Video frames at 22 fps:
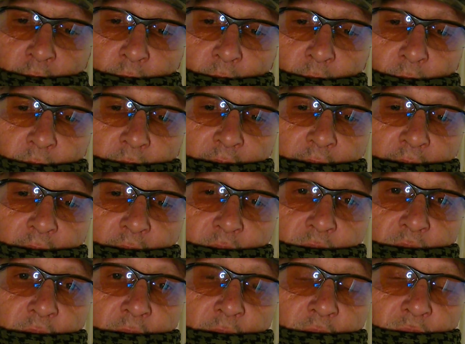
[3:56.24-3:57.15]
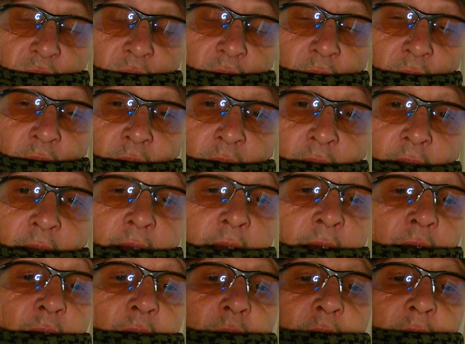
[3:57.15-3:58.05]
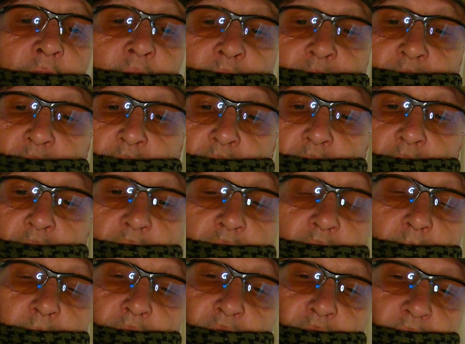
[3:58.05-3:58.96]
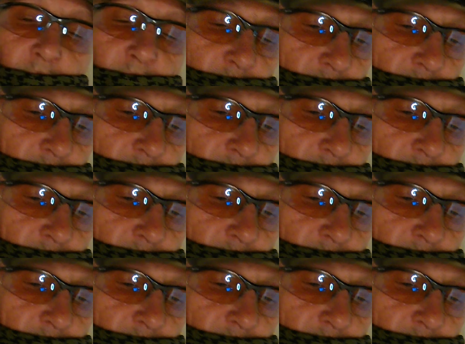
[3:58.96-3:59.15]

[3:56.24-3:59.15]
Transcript: with AEGs. You could be throwing